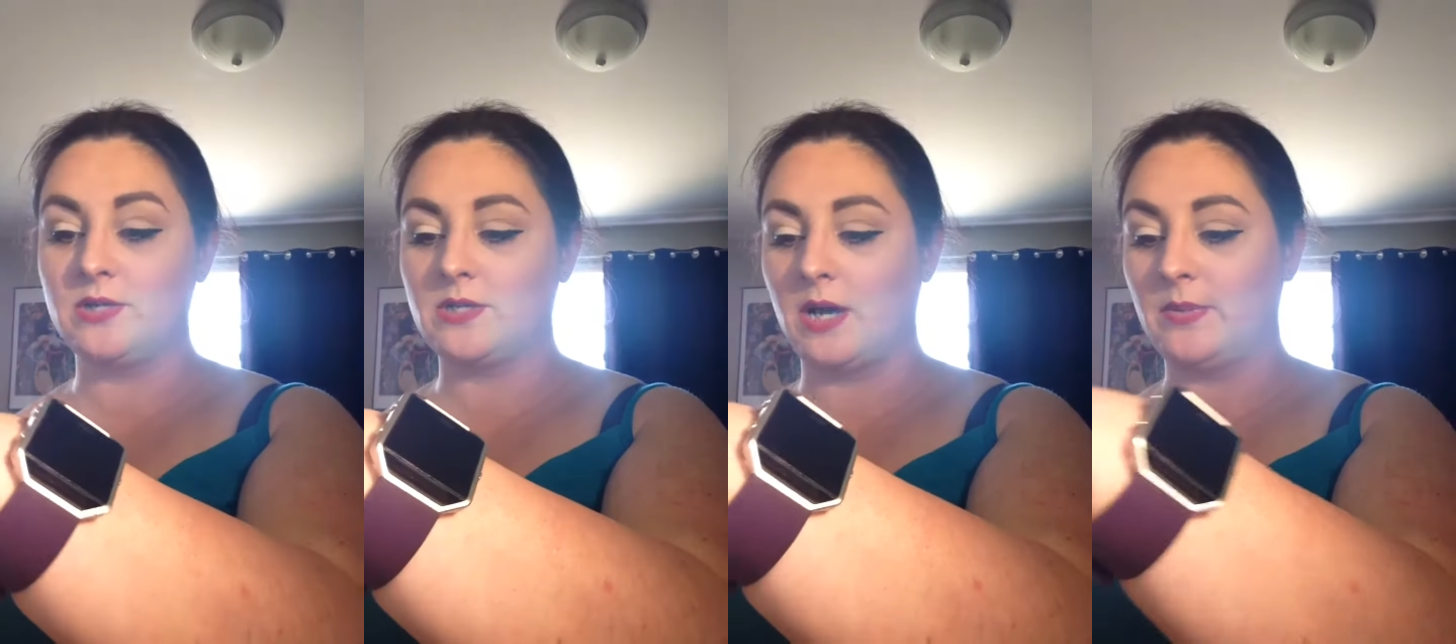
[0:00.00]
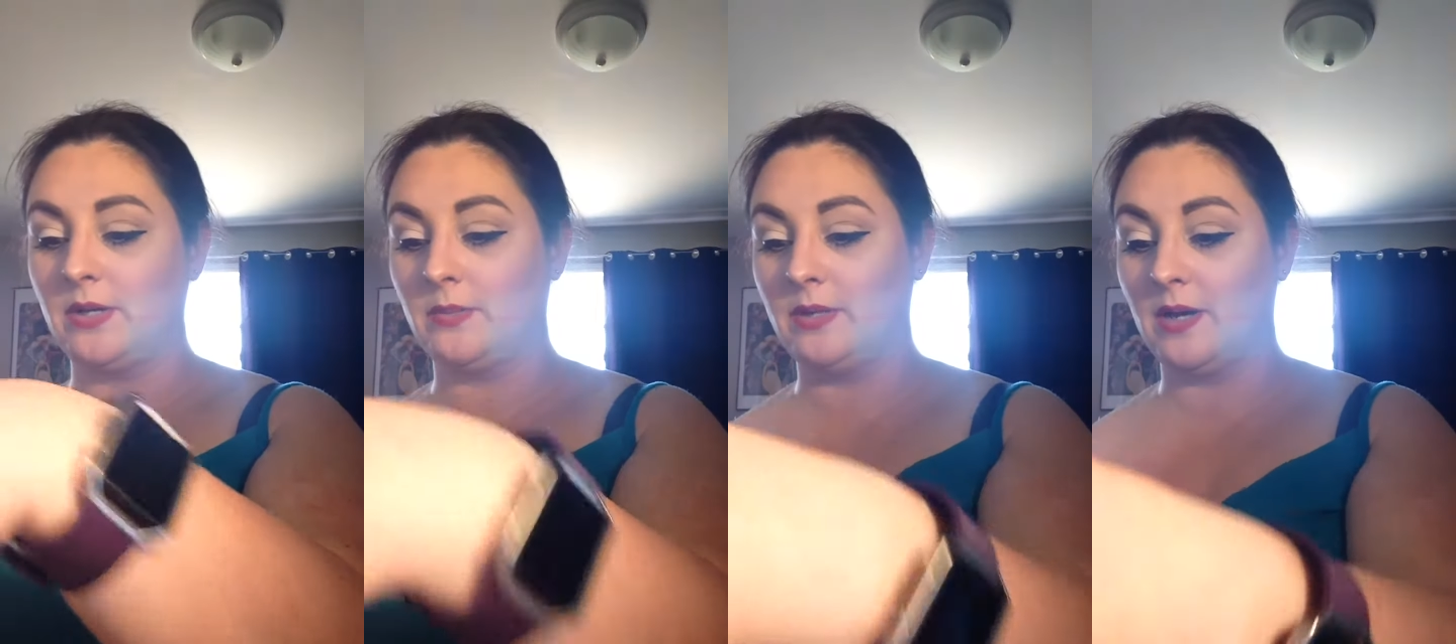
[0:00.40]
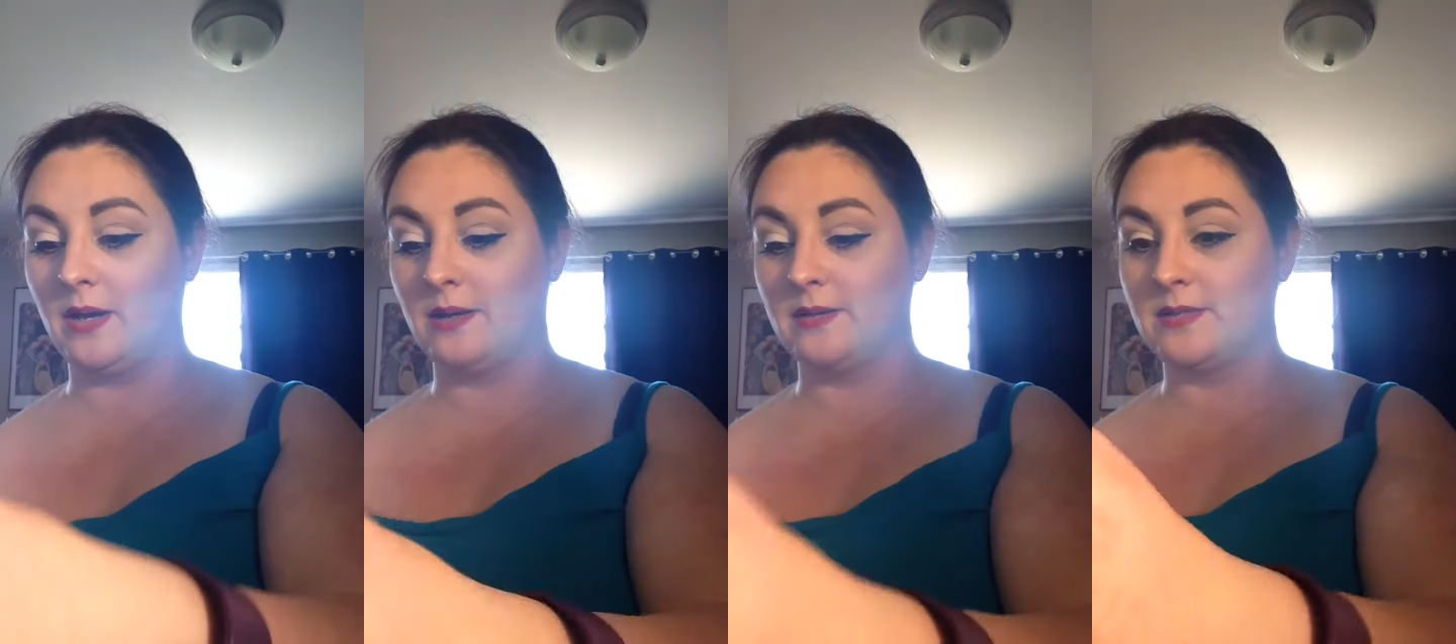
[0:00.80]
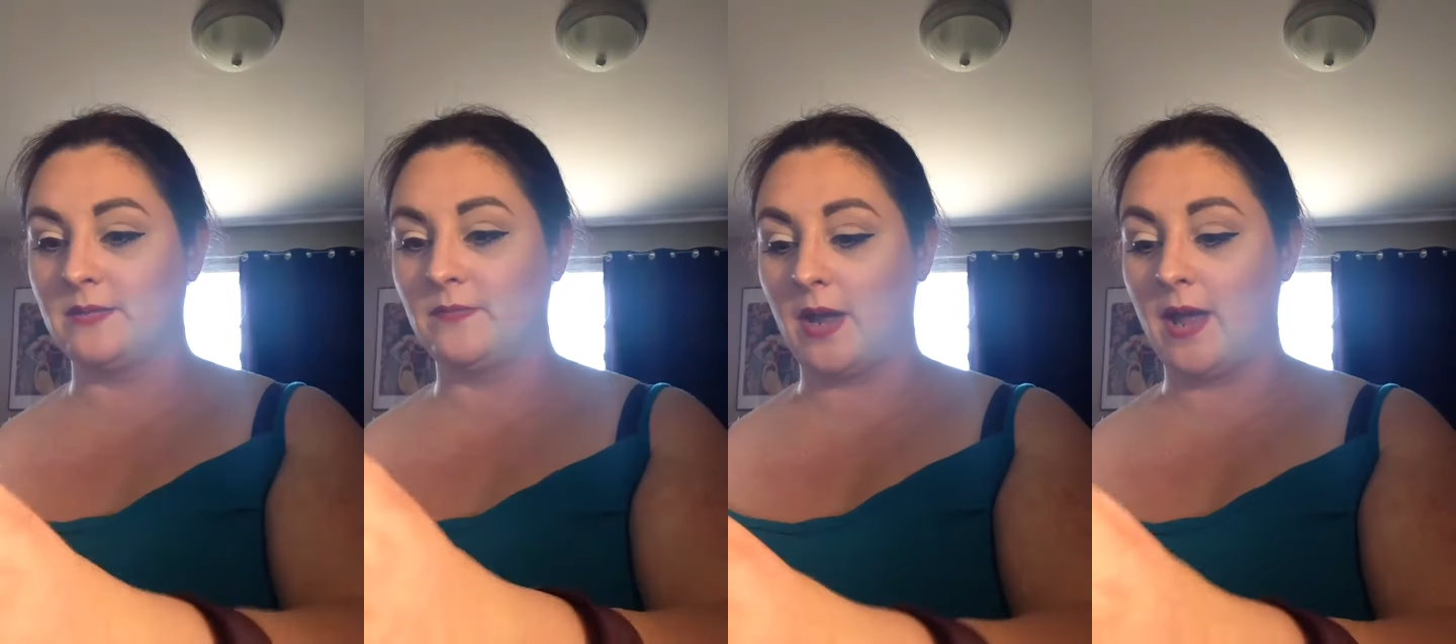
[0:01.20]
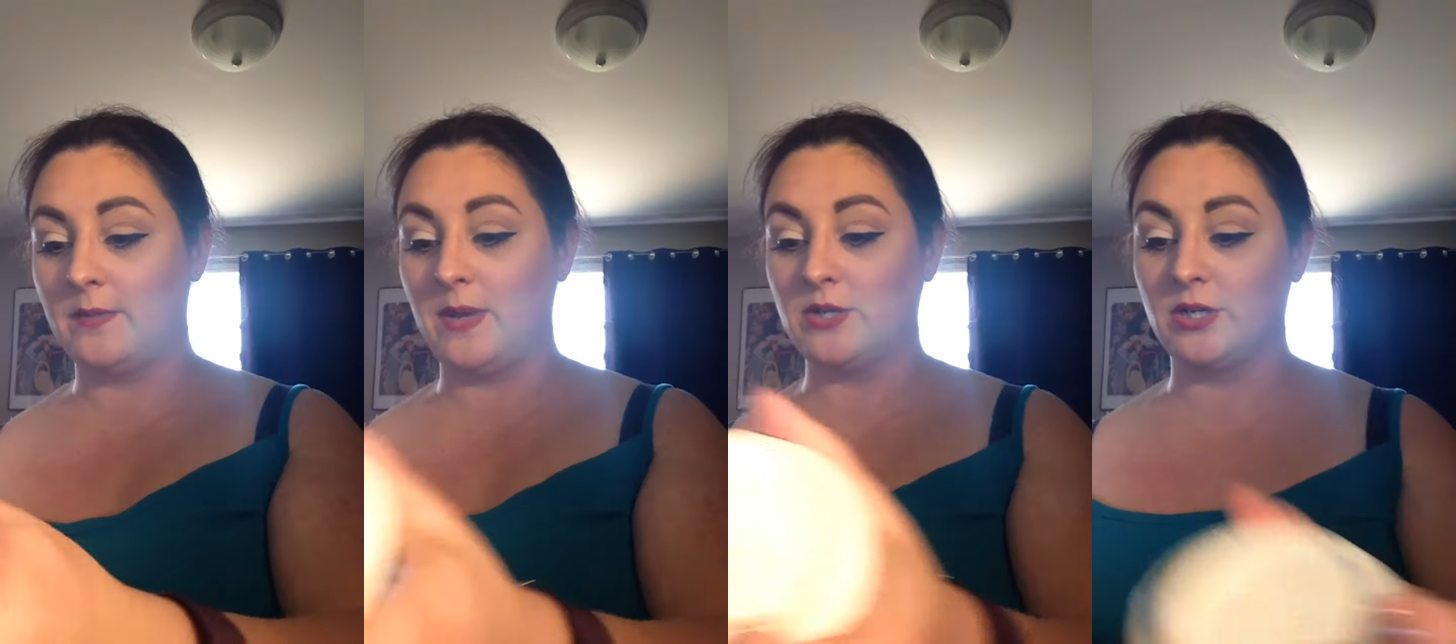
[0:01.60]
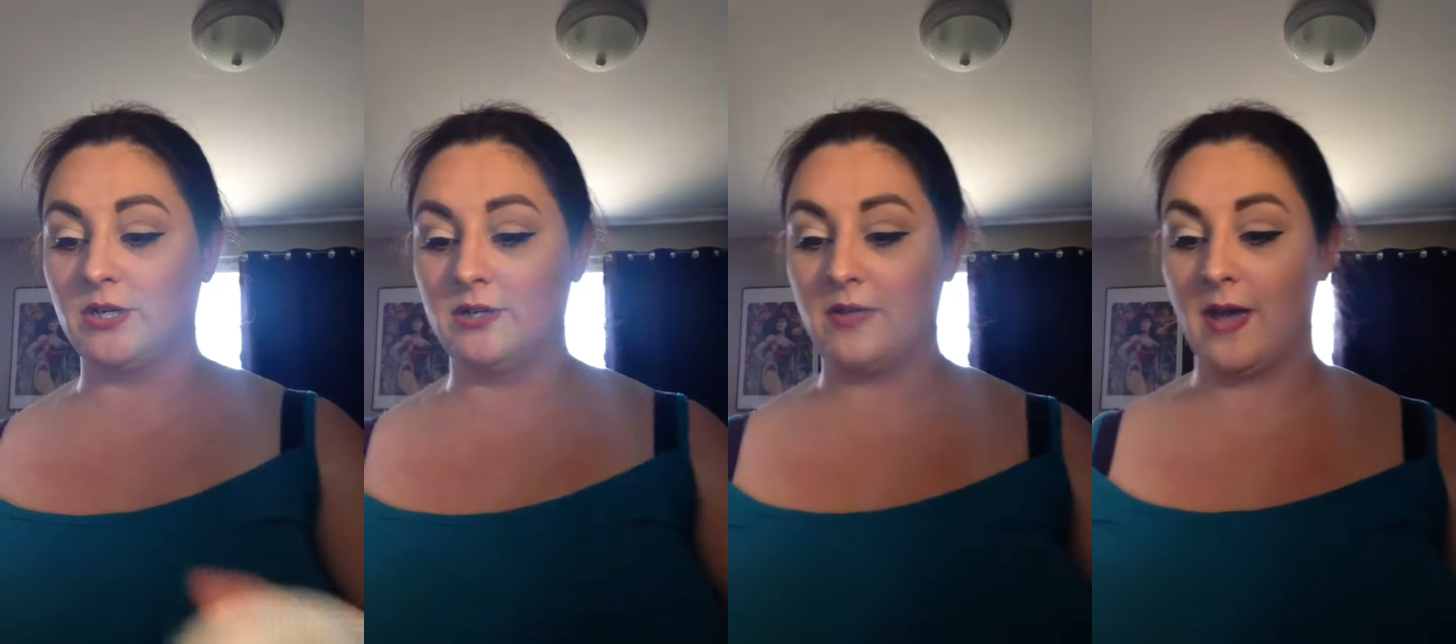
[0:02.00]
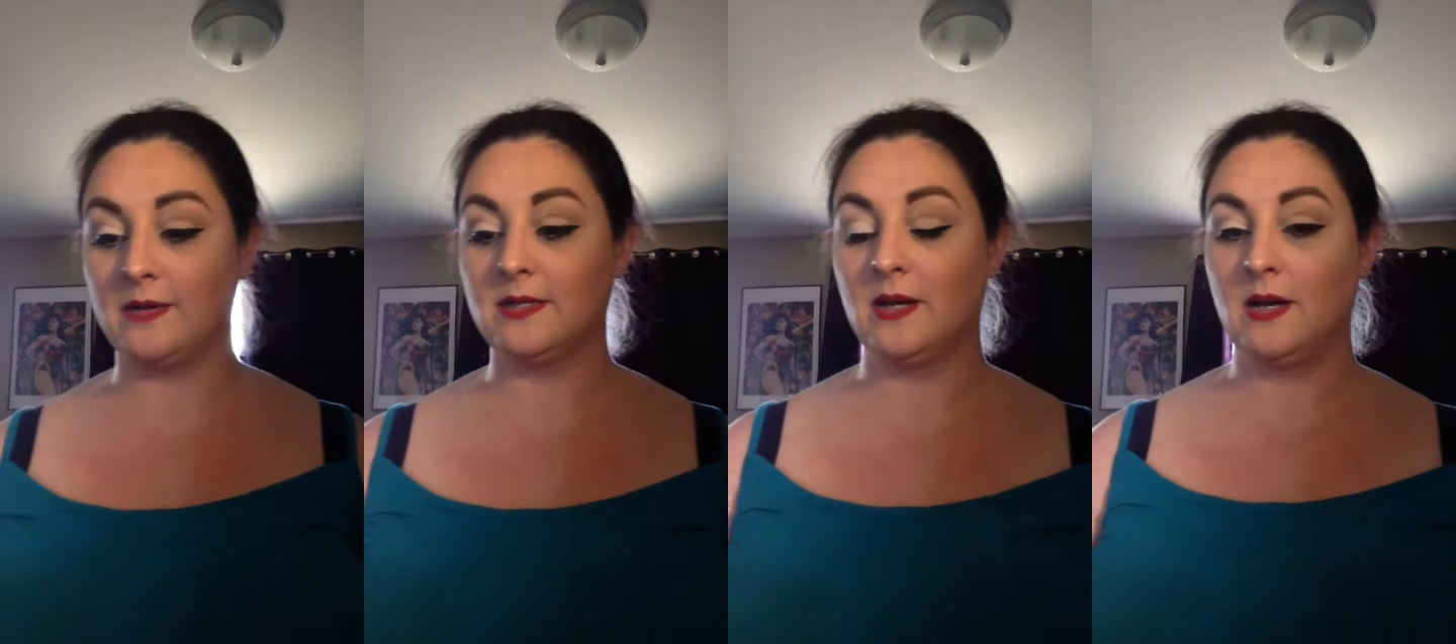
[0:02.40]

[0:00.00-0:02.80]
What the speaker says: to stop here because I had mentioned that